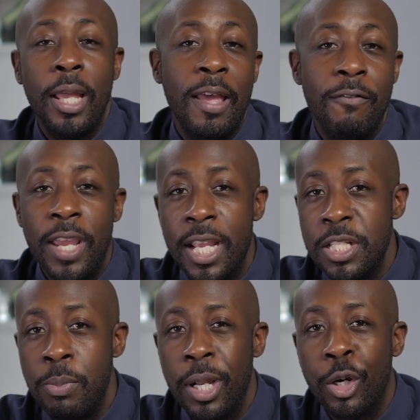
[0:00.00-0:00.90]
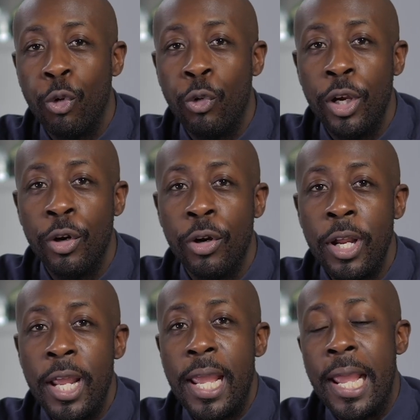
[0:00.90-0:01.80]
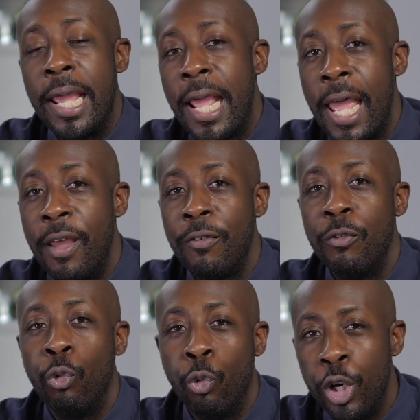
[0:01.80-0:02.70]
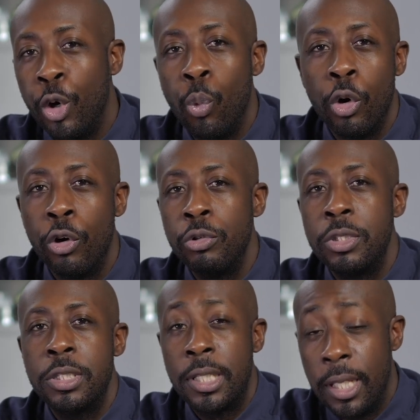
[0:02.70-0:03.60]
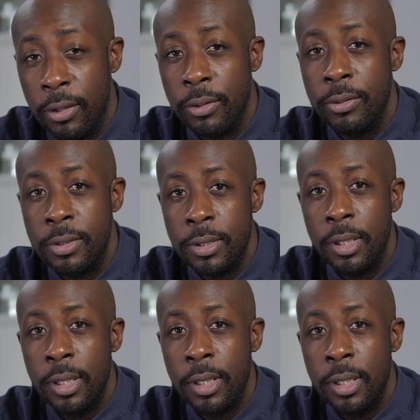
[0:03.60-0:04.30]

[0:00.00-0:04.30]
advance my career and have real world skills.